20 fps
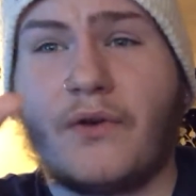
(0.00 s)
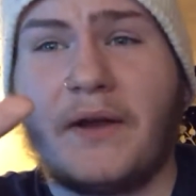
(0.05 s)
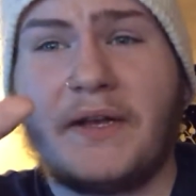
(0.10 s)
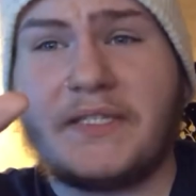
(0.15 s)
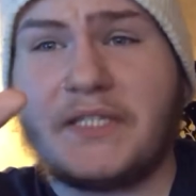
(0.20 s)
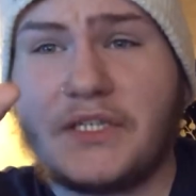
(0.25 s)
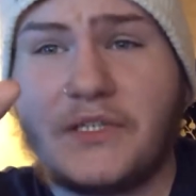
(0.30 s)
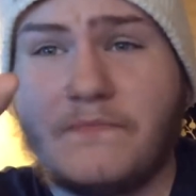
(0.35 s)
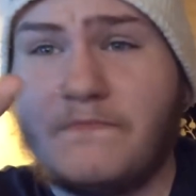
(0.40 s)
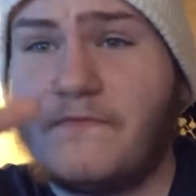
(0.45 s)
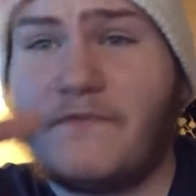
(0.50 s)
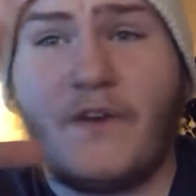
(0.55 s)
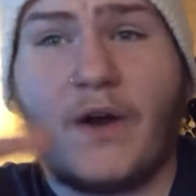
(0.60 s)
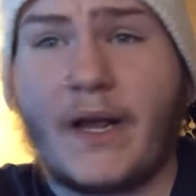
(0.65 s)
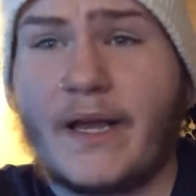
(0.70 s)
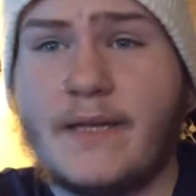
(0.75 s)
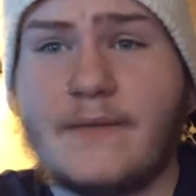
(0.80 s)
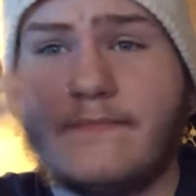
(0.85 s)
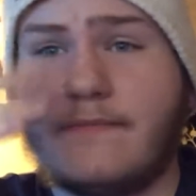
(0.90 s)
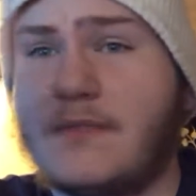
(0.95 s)
crazy
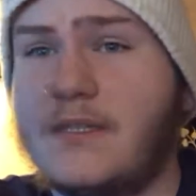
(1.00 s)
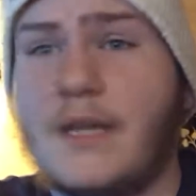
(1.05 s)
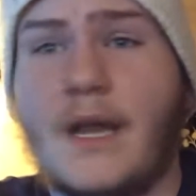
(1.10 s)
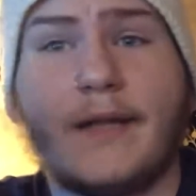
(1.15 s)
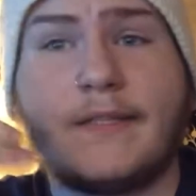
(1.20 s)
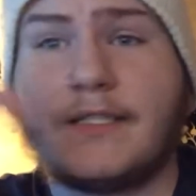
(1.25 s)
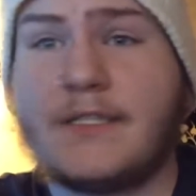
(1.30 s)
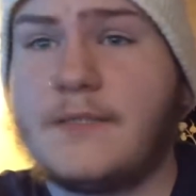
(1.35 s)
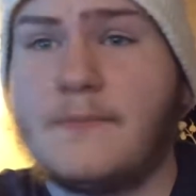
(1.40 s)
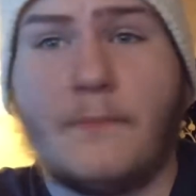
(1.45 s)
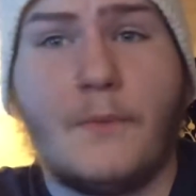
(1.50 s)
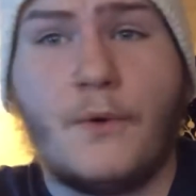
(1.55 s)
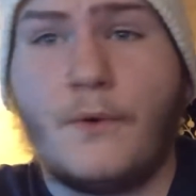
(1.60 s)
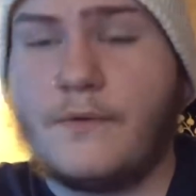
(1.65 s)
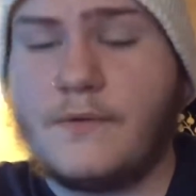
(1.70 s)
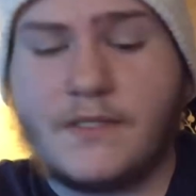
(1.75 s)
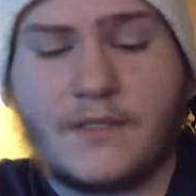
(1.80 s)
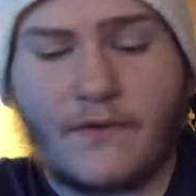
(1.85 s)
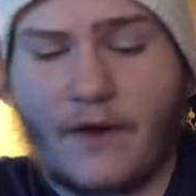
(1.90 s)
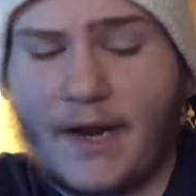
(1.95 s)
fucking nuts
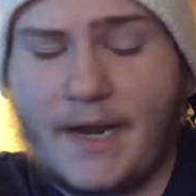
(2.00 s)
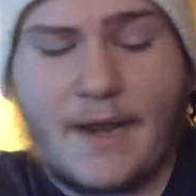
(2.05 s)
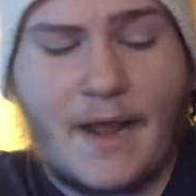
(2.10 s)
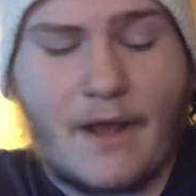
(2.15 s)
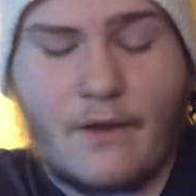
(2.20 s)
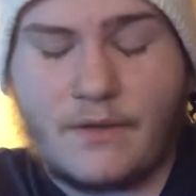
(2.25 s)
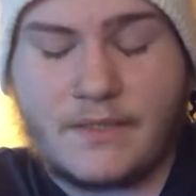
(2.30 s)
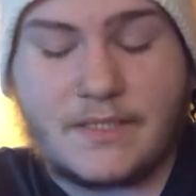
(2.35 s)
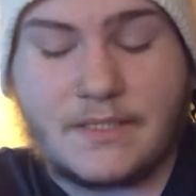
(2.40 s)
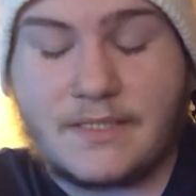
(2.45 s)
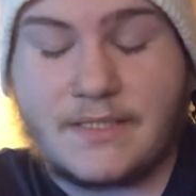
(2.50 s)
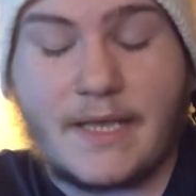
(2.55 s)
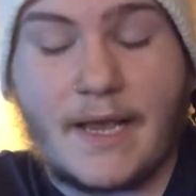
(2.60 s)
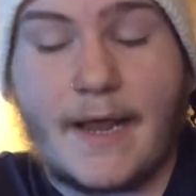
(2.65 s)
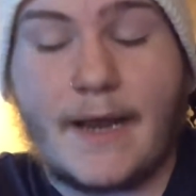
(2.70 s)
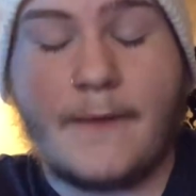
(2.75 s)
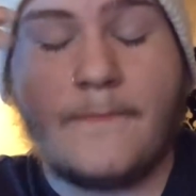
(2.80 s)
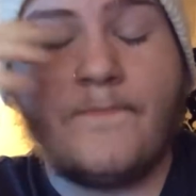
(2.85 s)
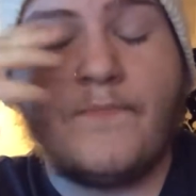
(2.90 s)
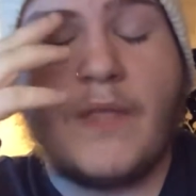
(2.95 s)
moods right now. It's
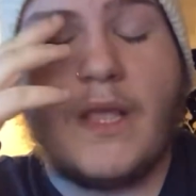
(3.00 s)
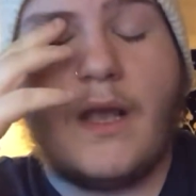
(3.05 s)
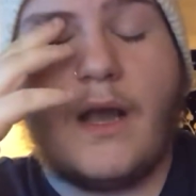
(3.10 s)
insane.